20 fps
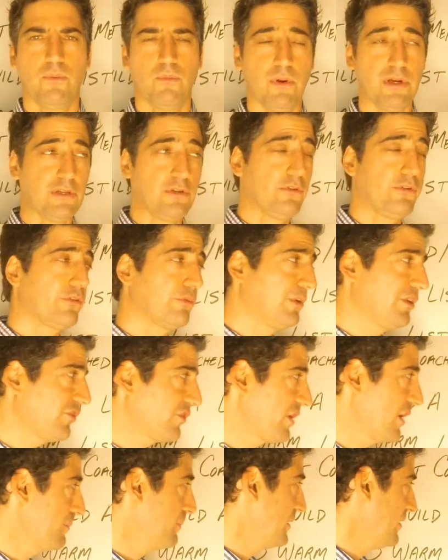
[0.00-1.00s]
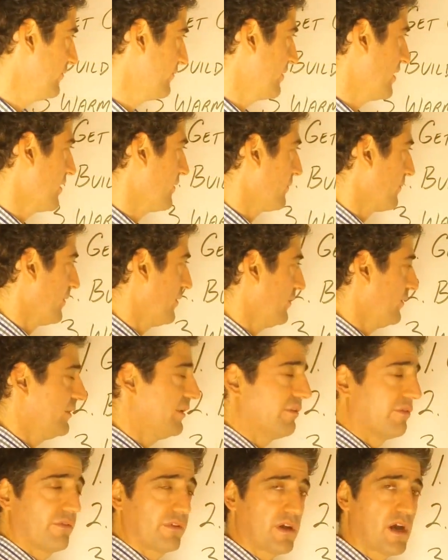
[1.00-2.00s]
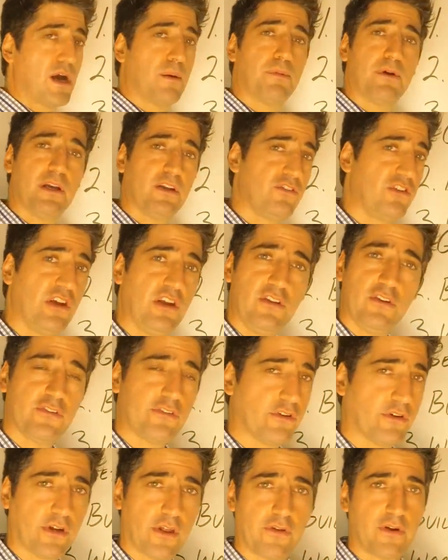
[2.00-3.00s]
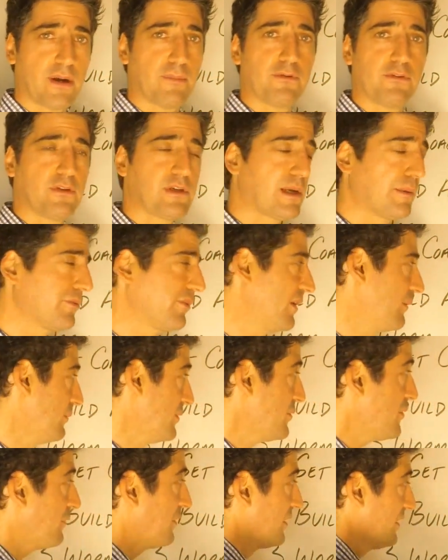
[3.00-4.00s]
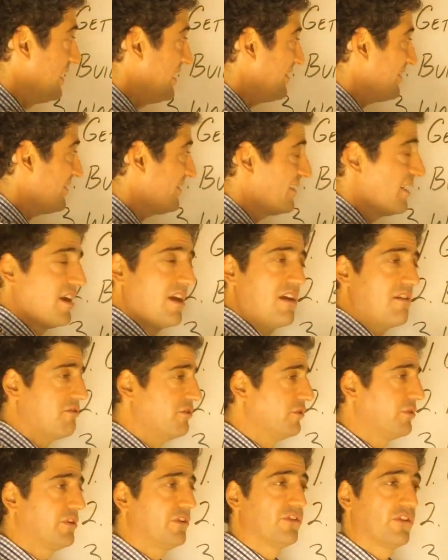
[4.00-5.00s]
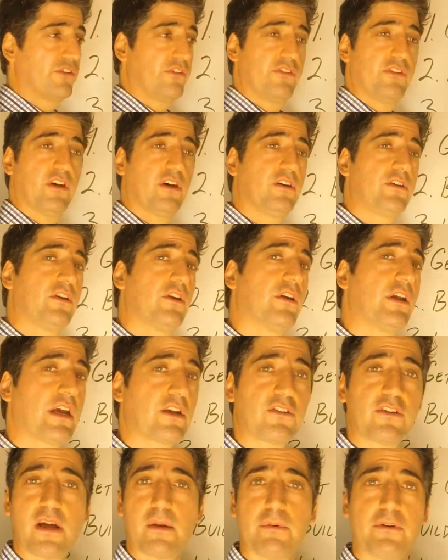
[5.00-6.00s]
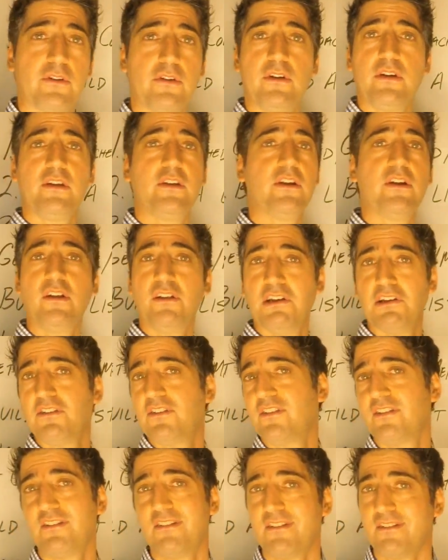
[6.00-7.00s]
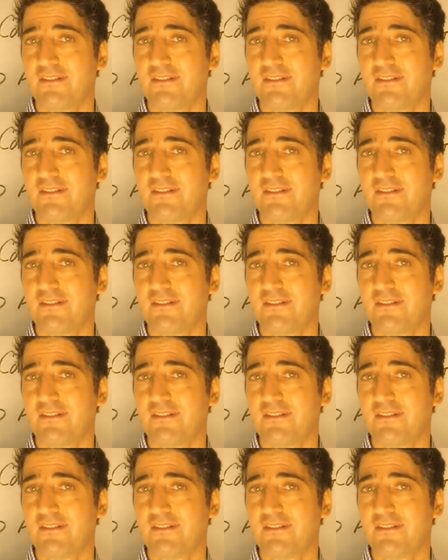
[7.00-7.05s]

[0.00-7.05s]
when you switch companies down the road, if the comp plan changes or another opportunity comes along, when you have a list, you can just sell your next opportunity to your list.